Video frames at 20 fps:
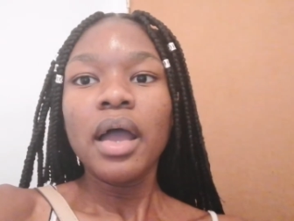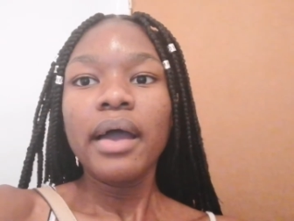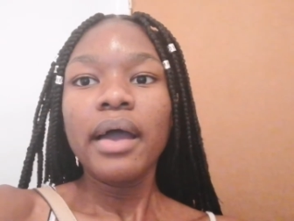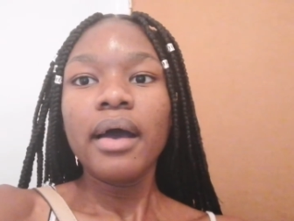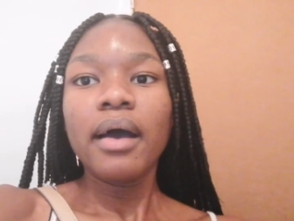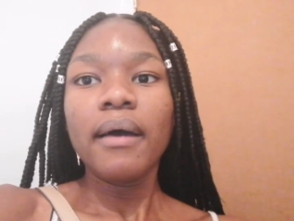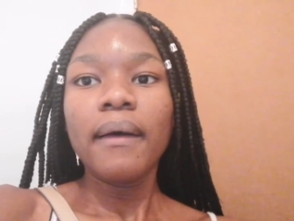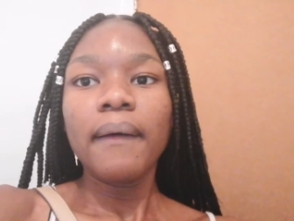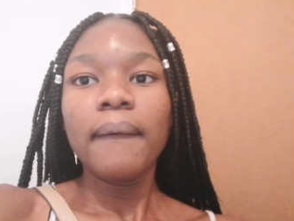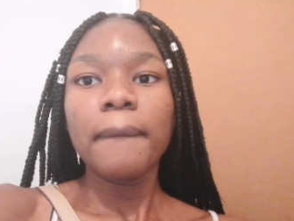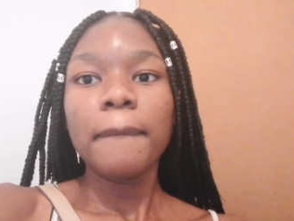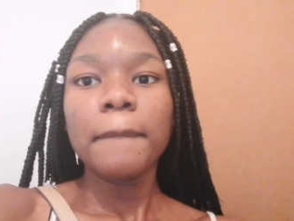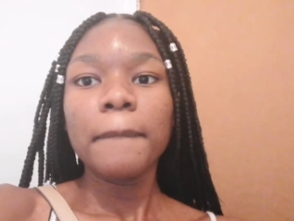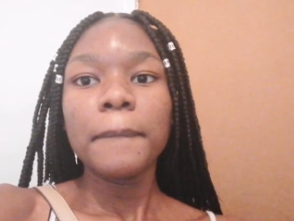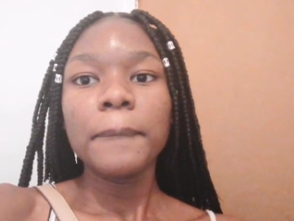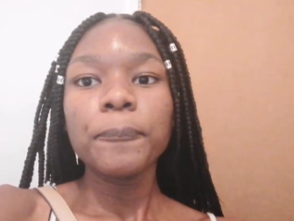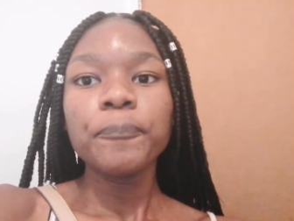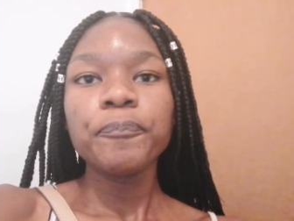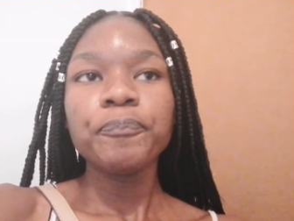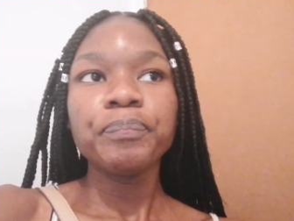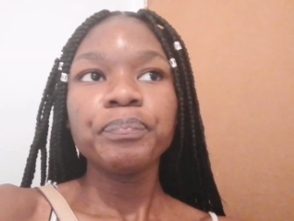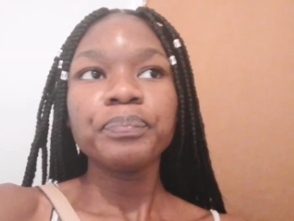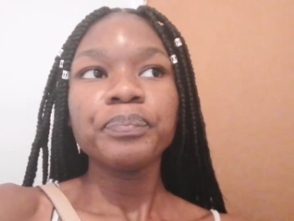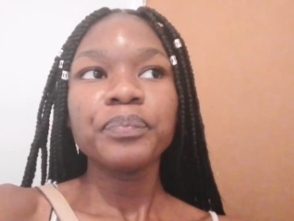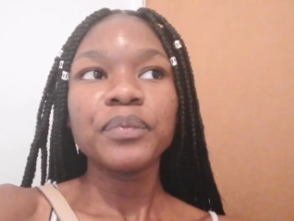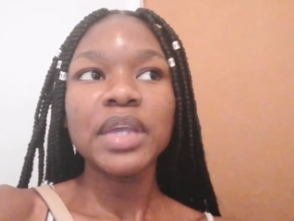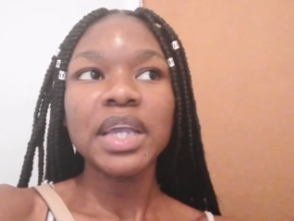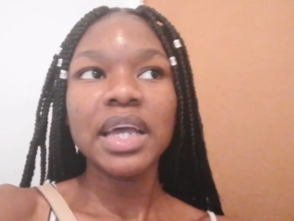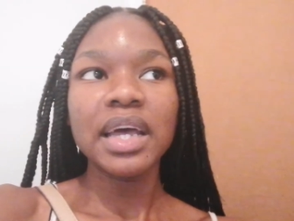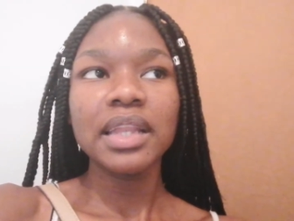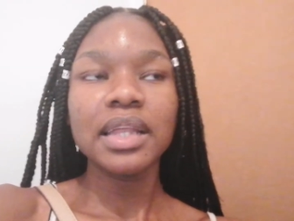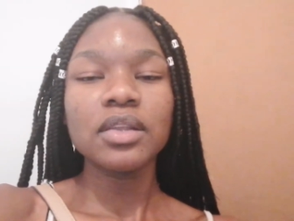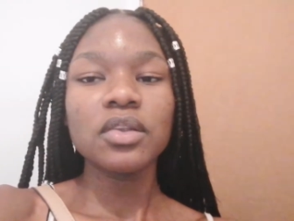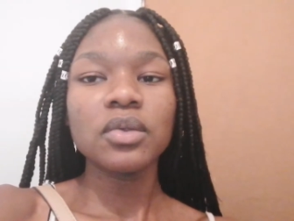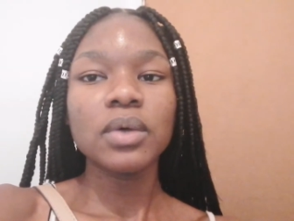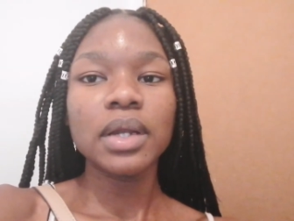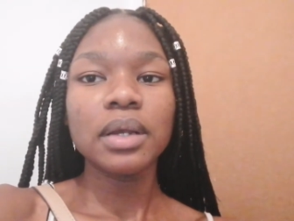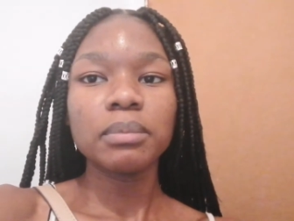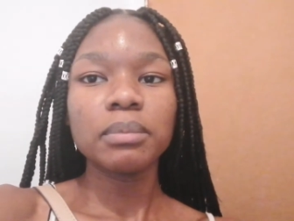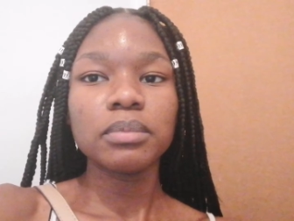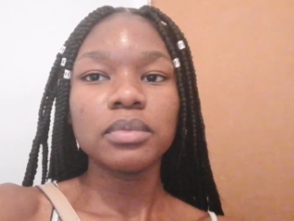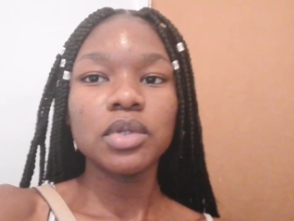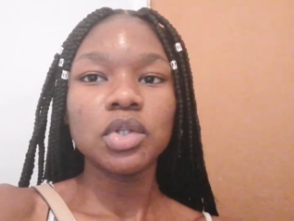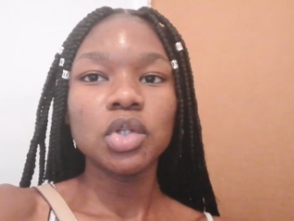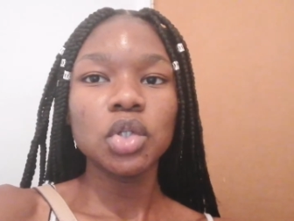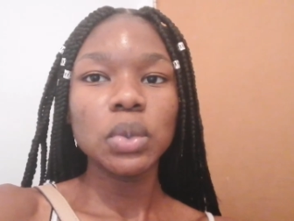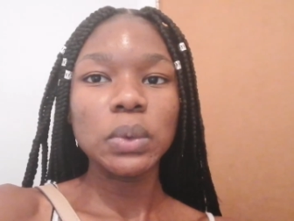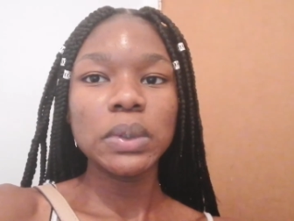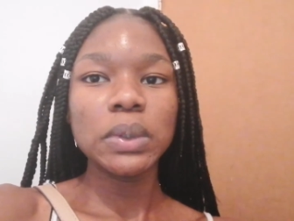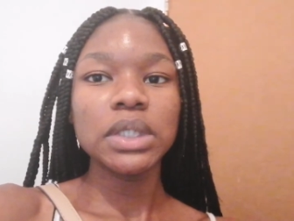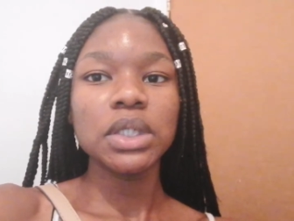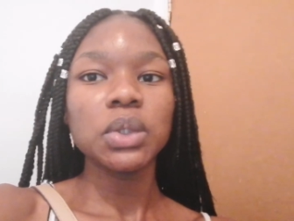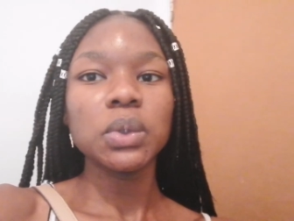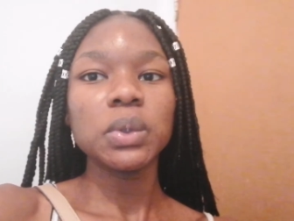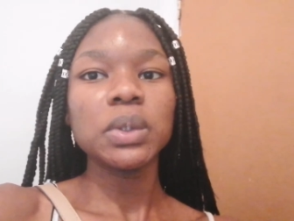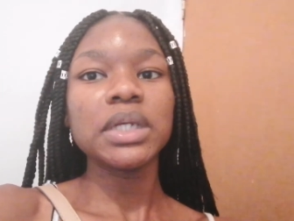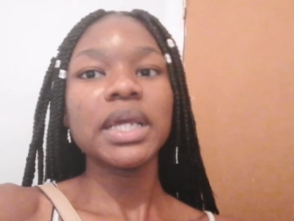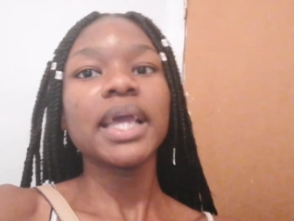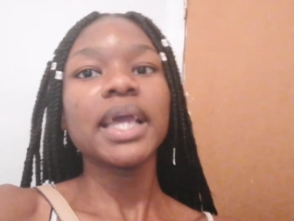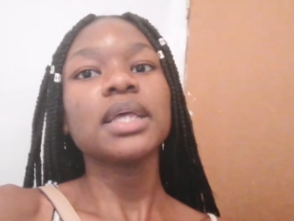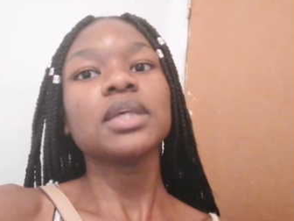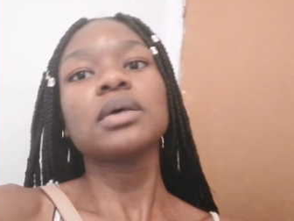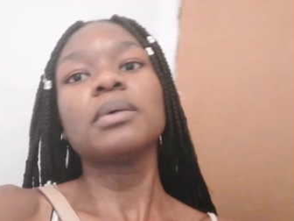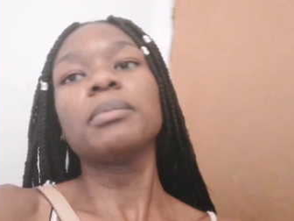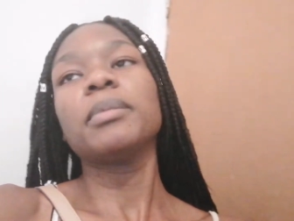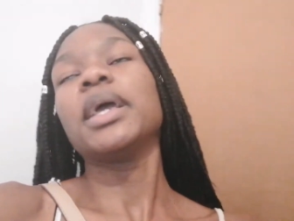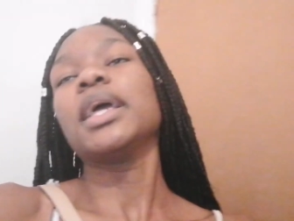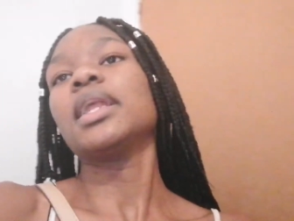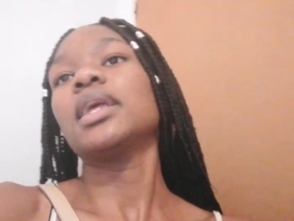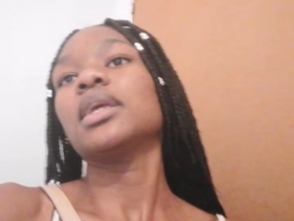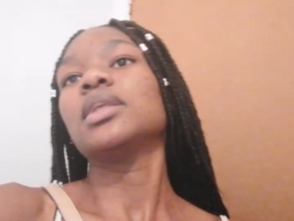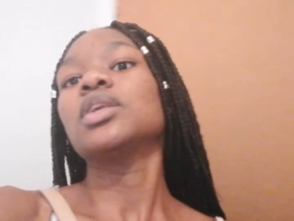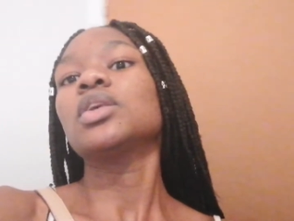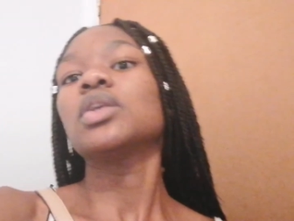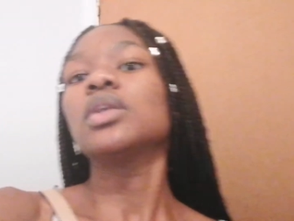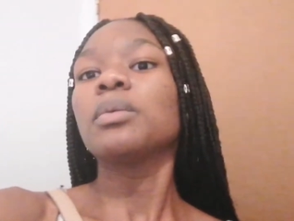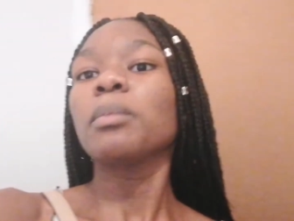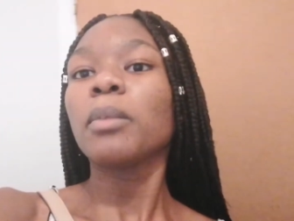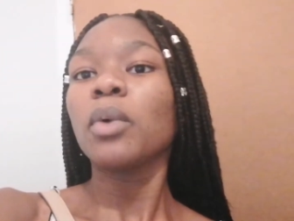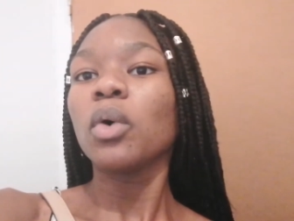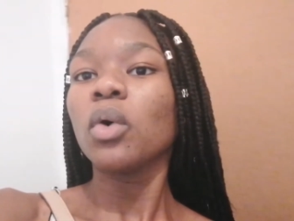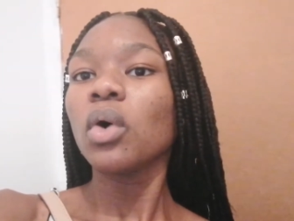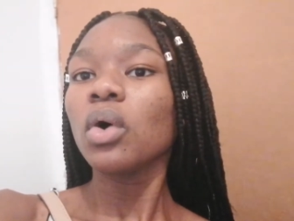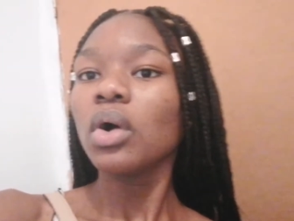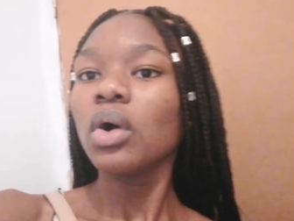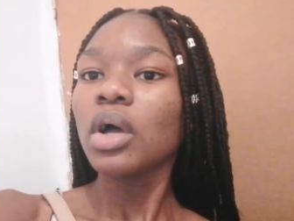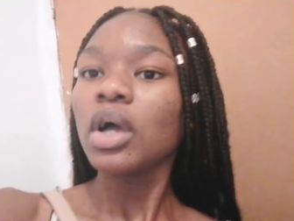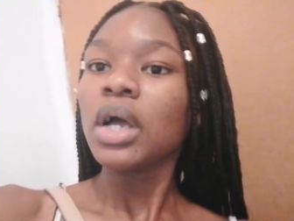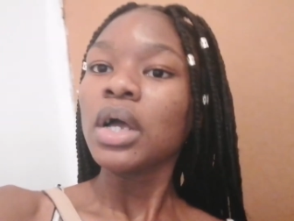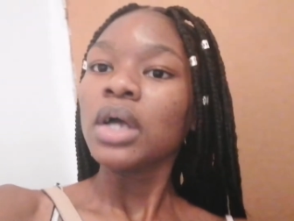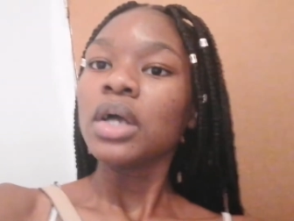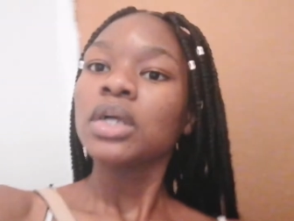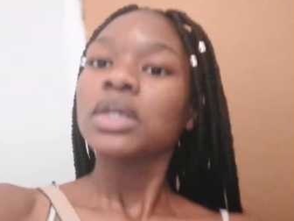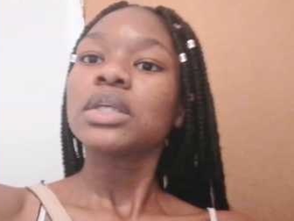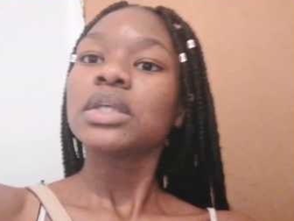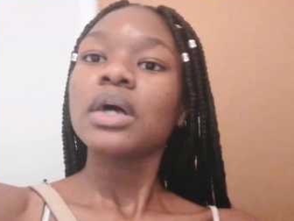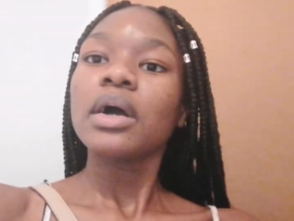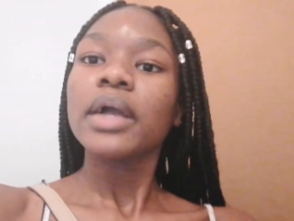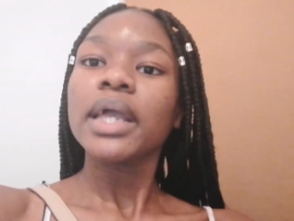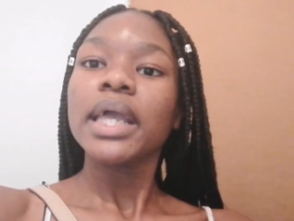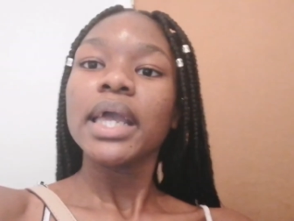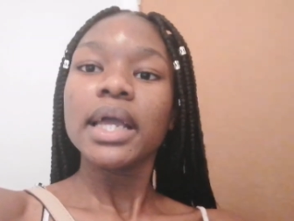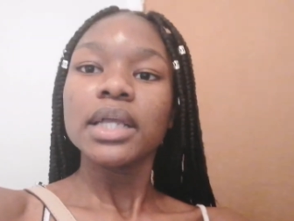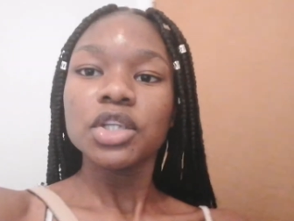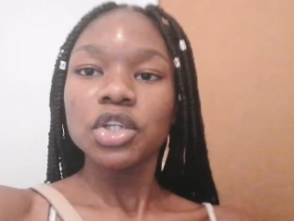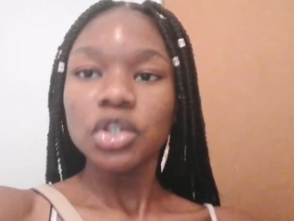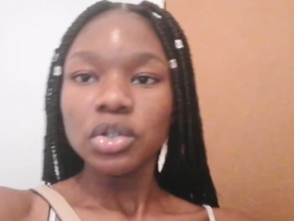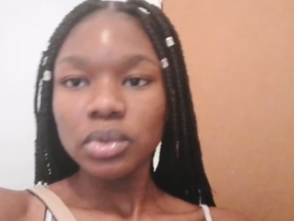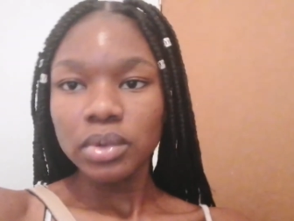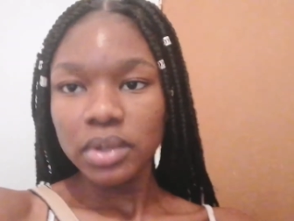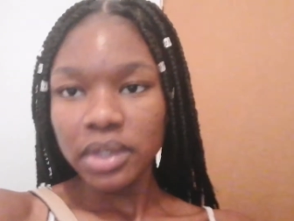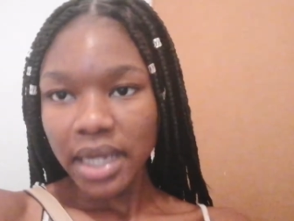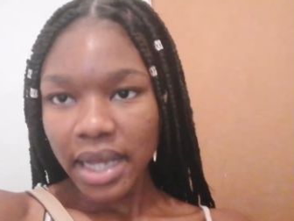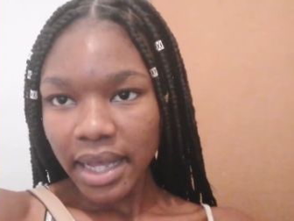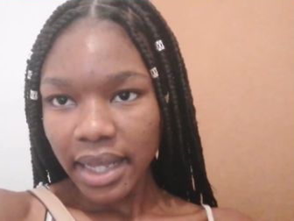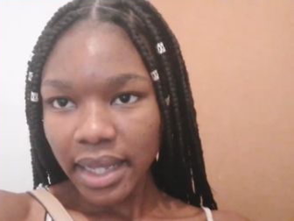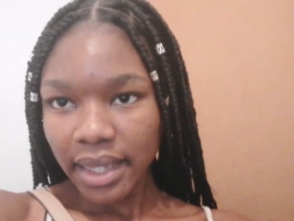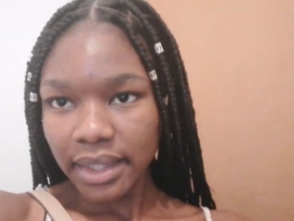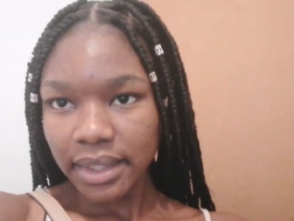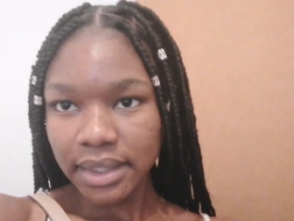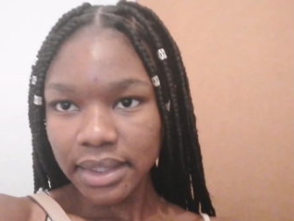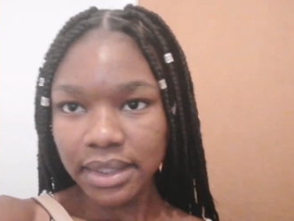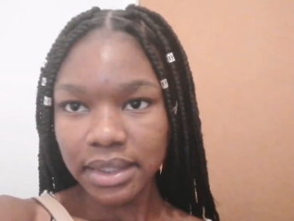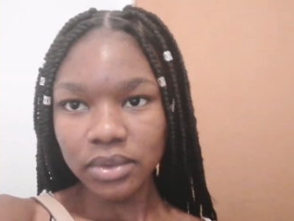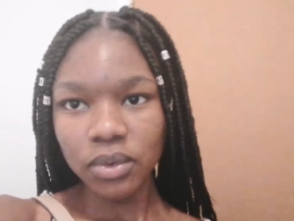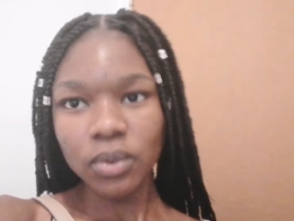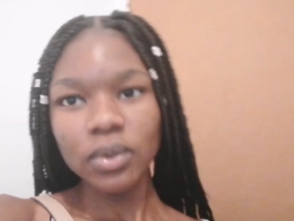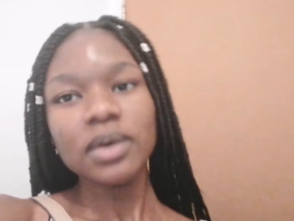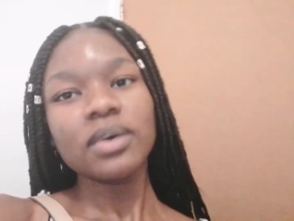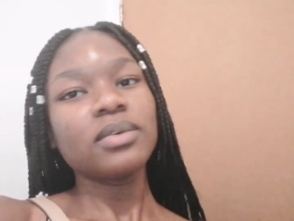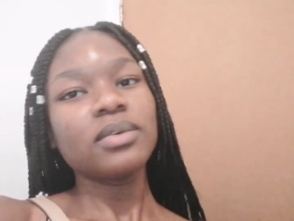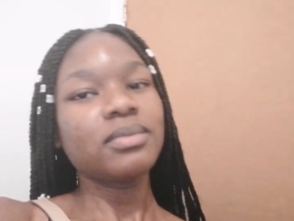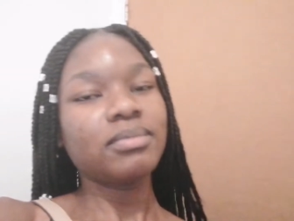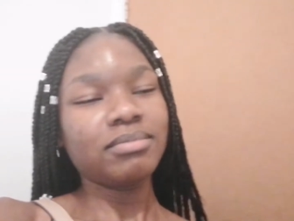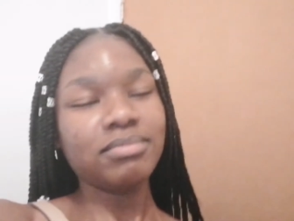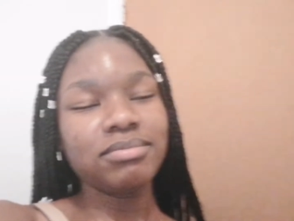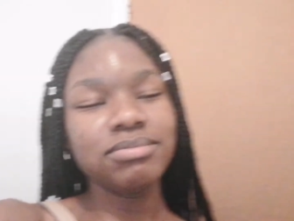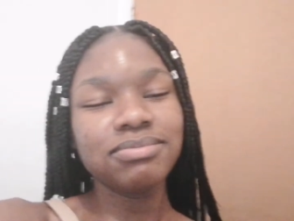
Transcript: Um, yeah that's what i'm doing today so i'm heading to the mall so i'll catch you guys well